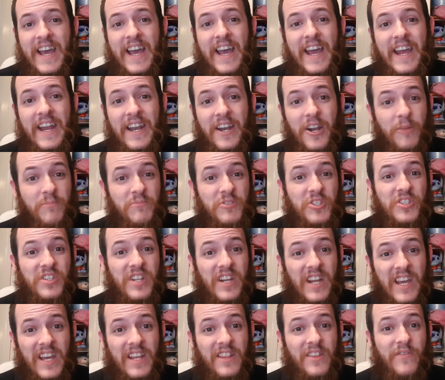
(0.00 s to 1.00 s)
and I'm just
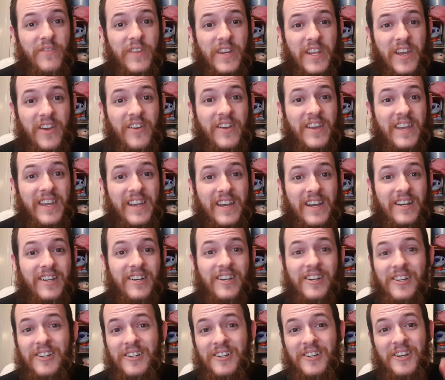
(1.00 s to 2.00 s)
going to end the video here.
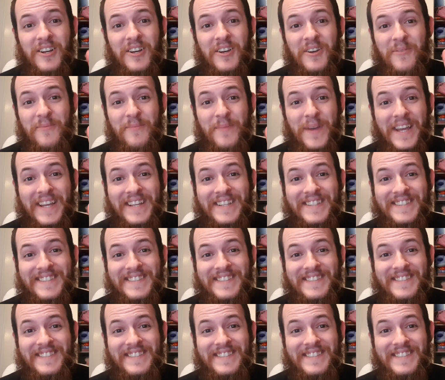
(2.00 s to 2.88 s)
Peace.